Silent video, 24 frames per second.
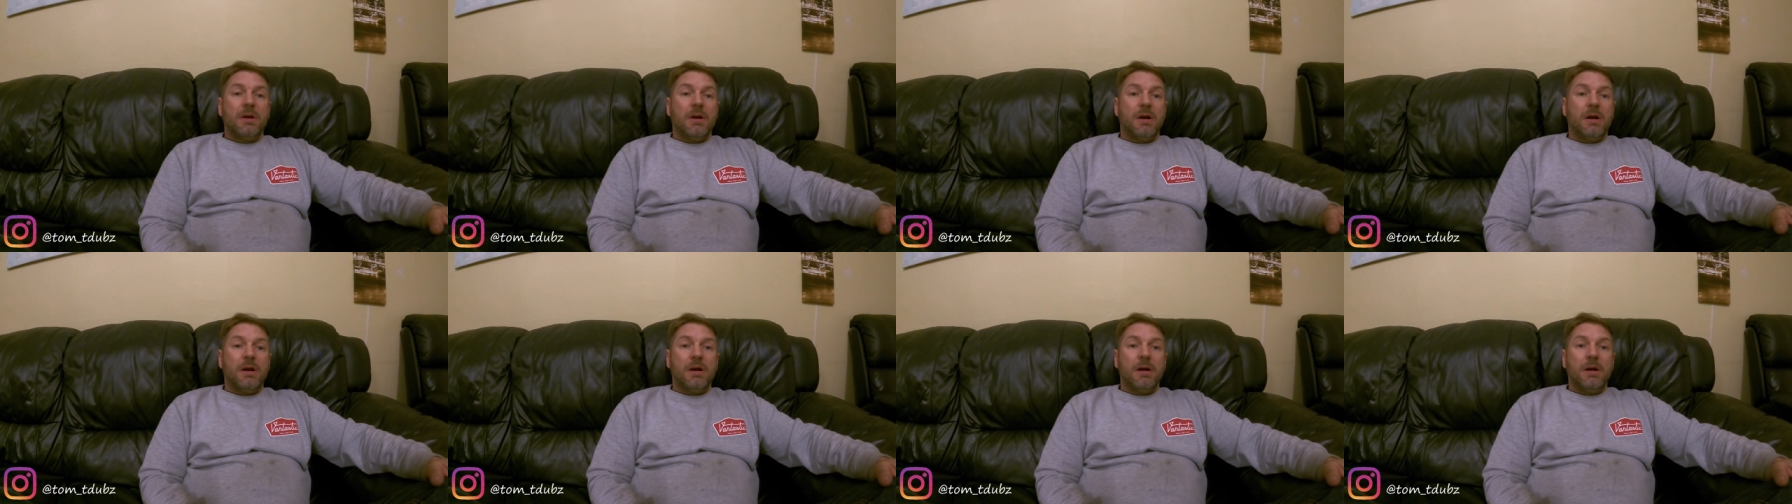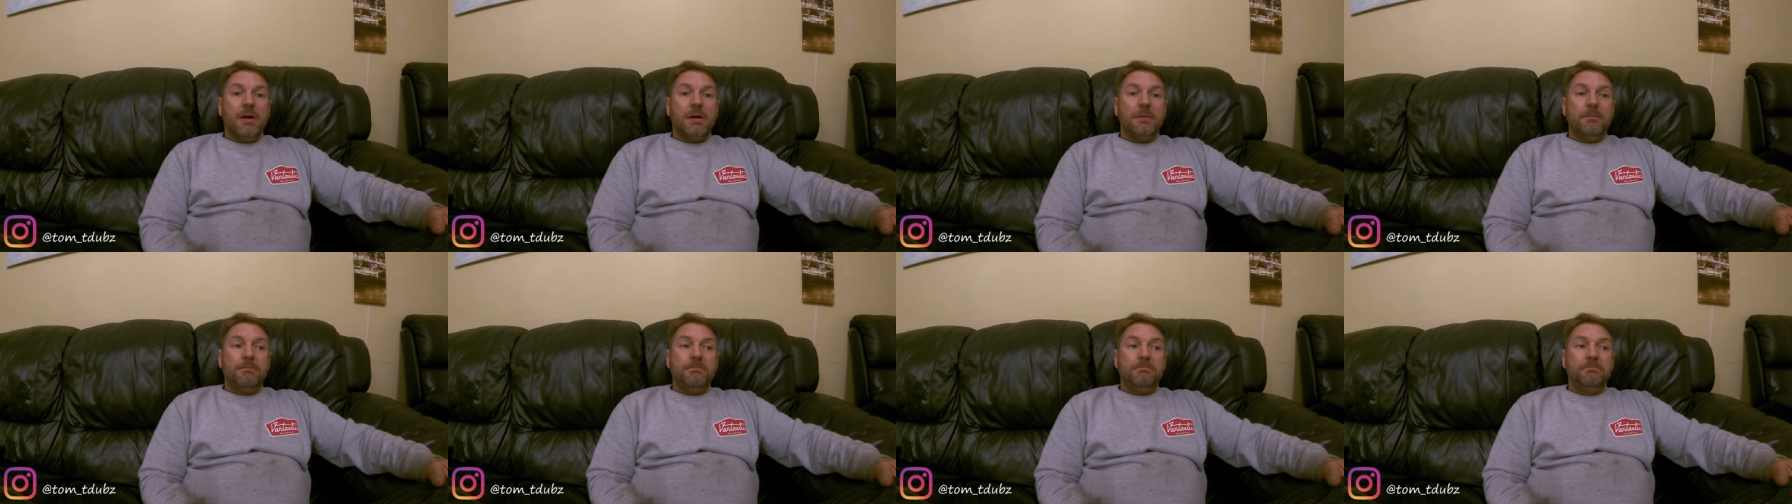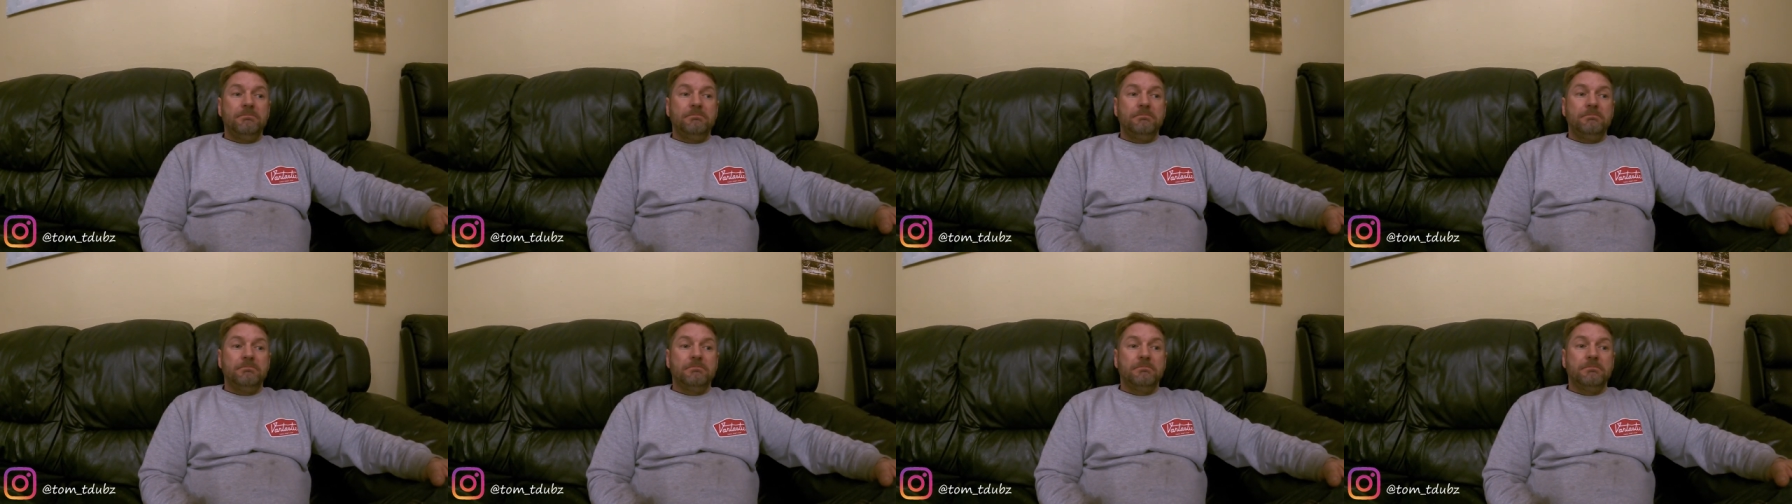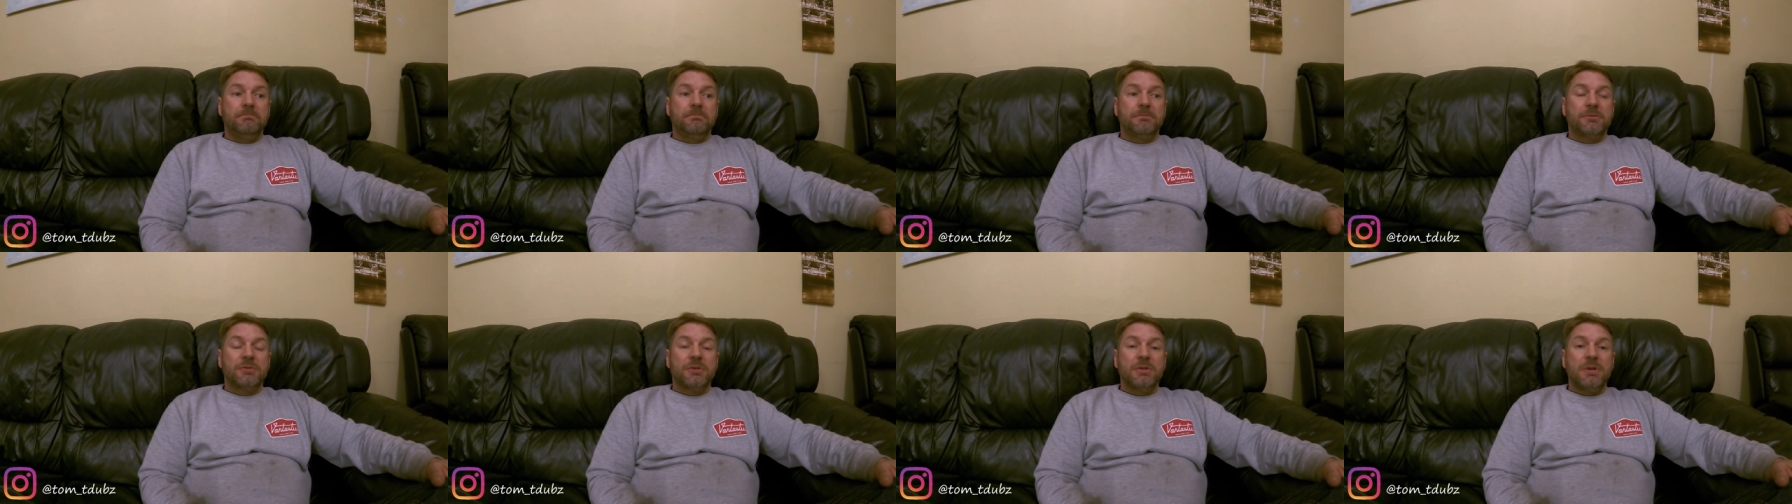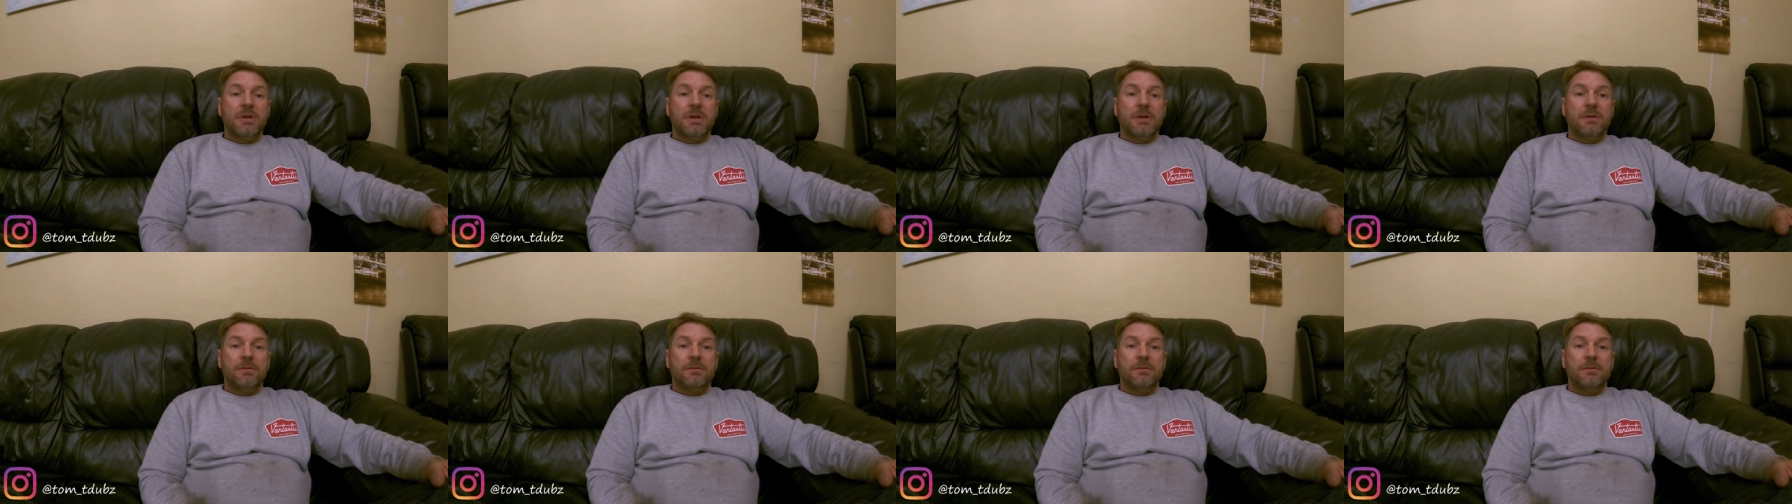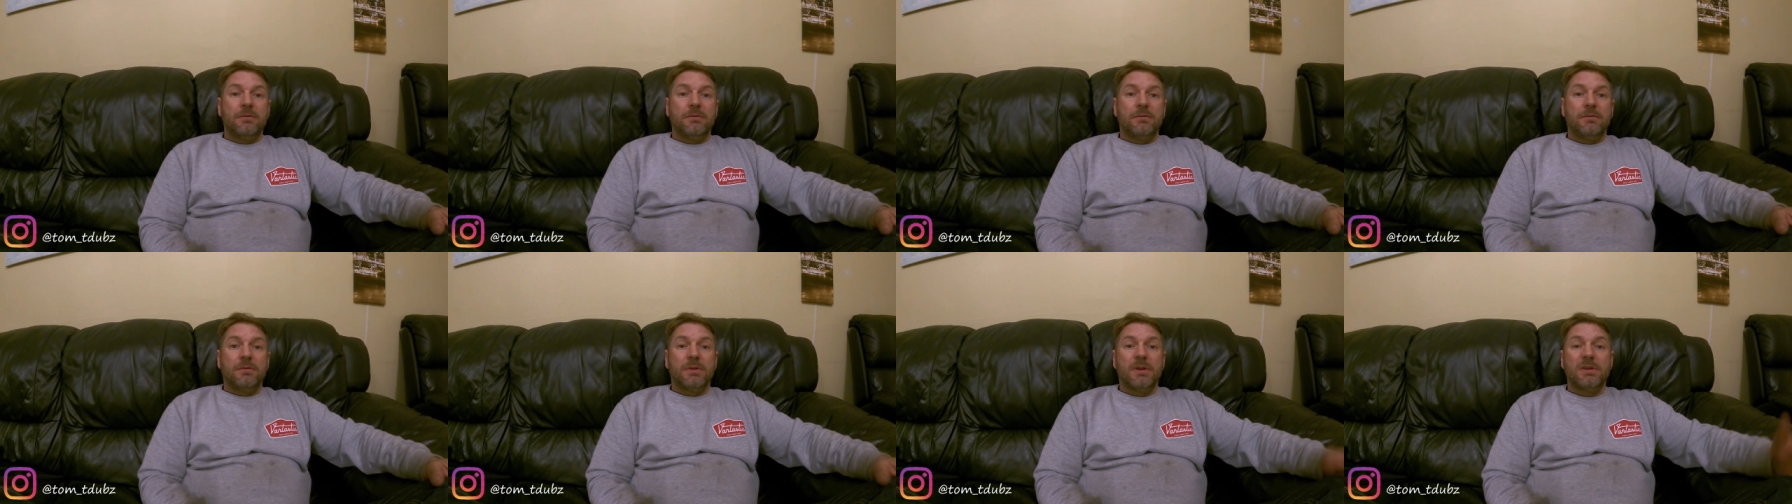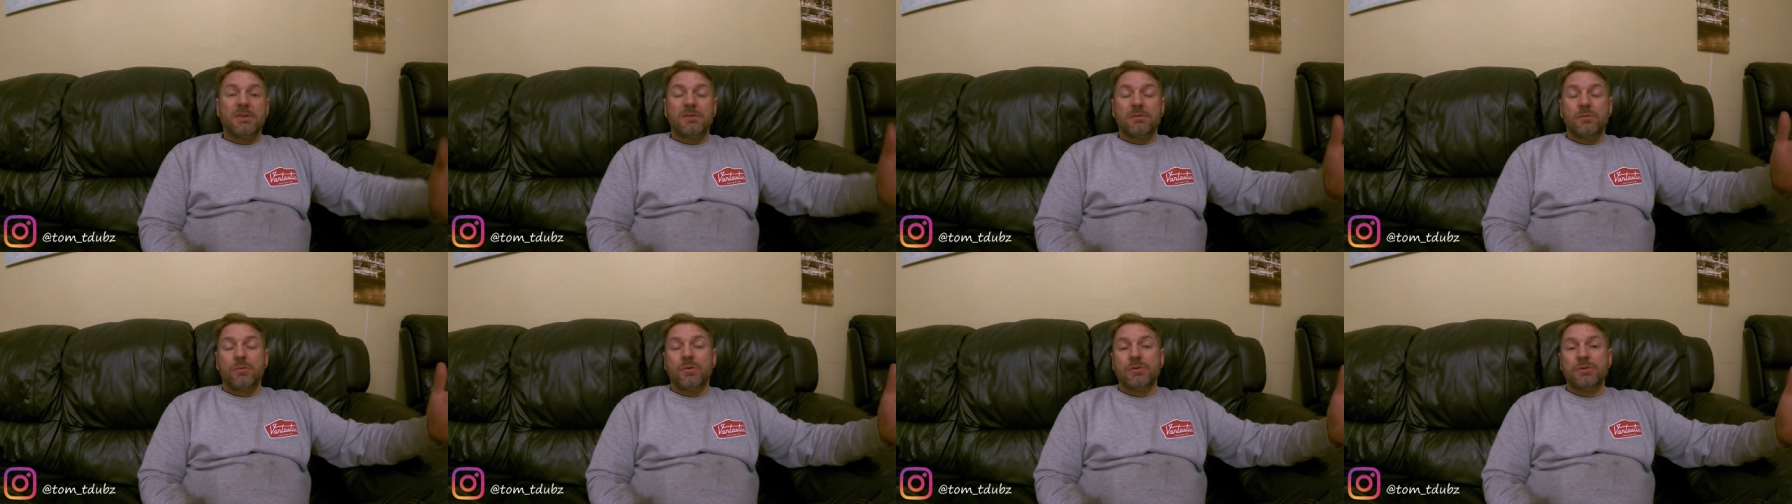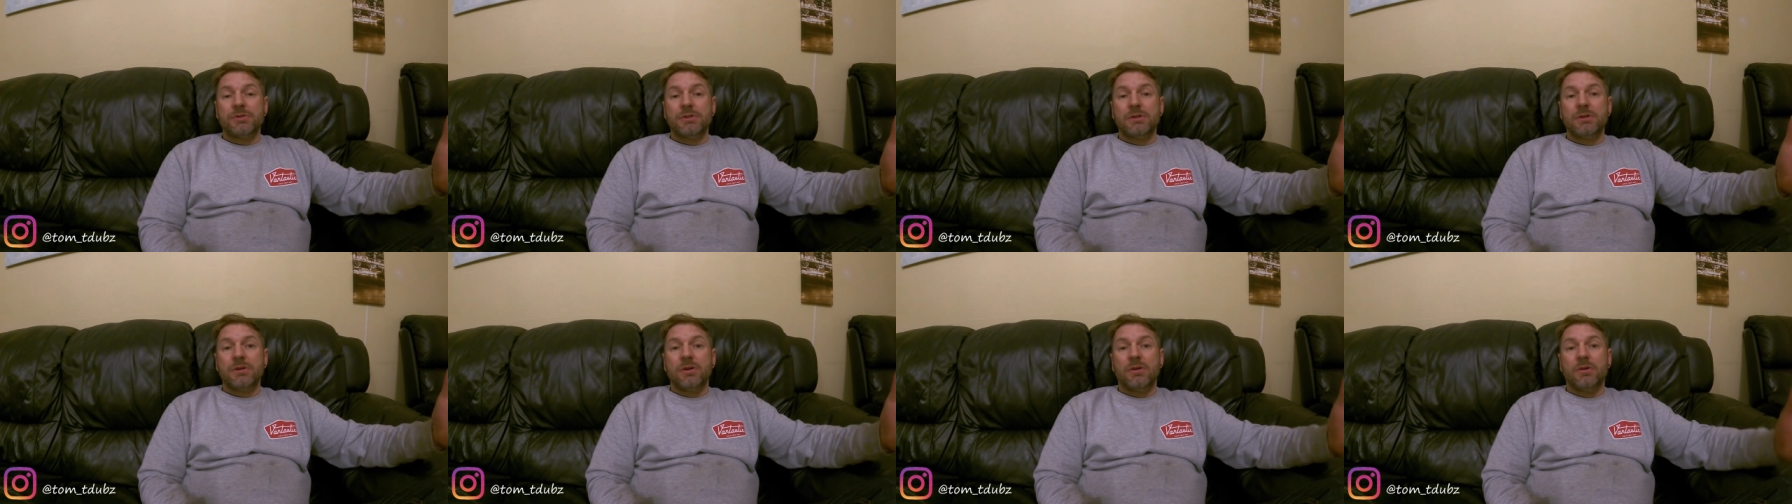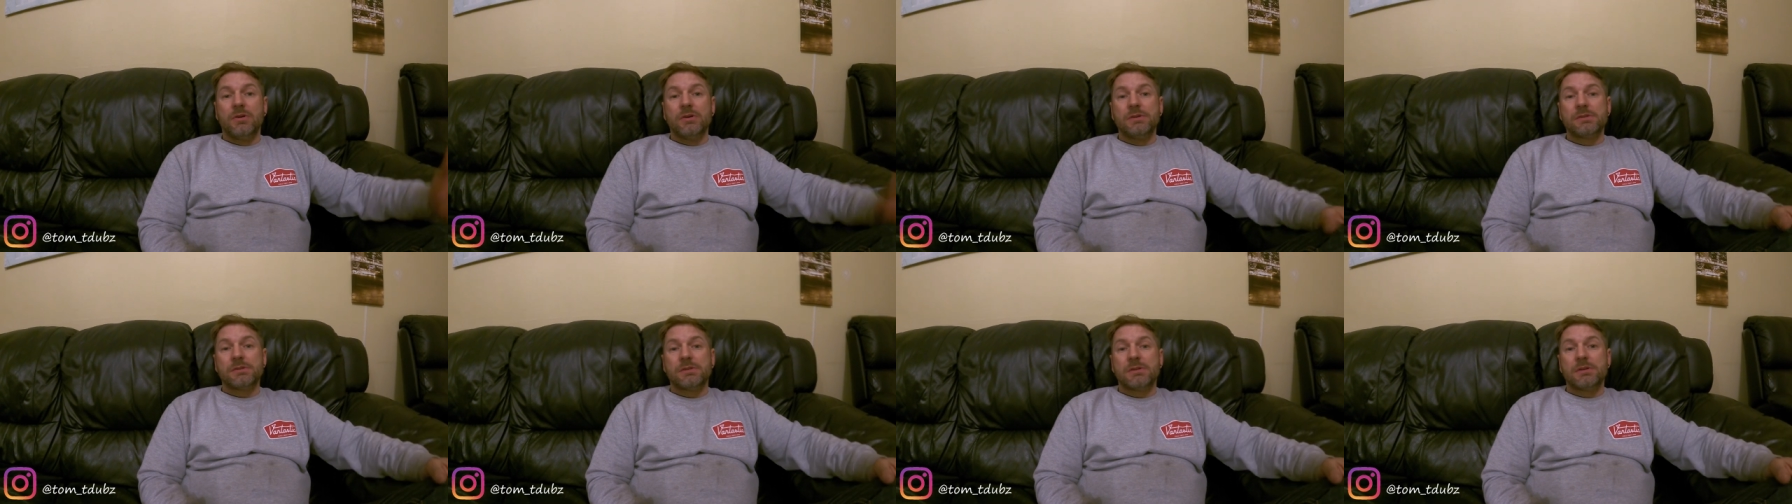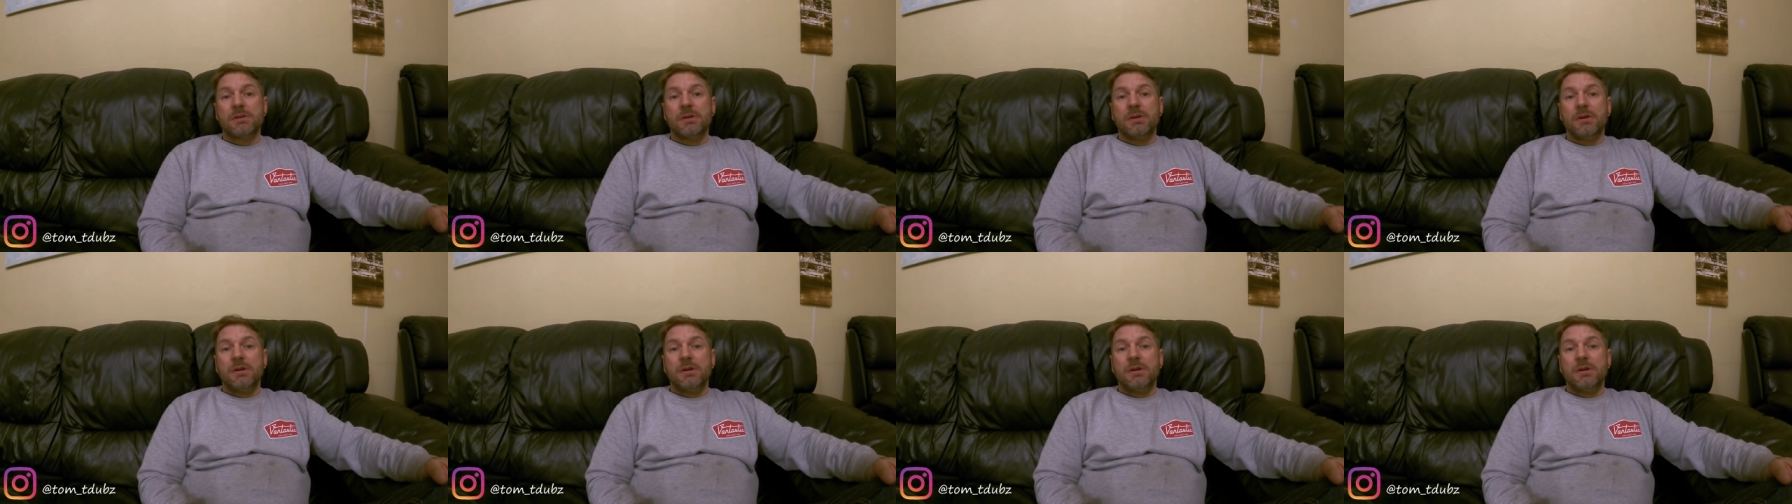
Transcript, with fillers: um, so yeah thanks for watching guys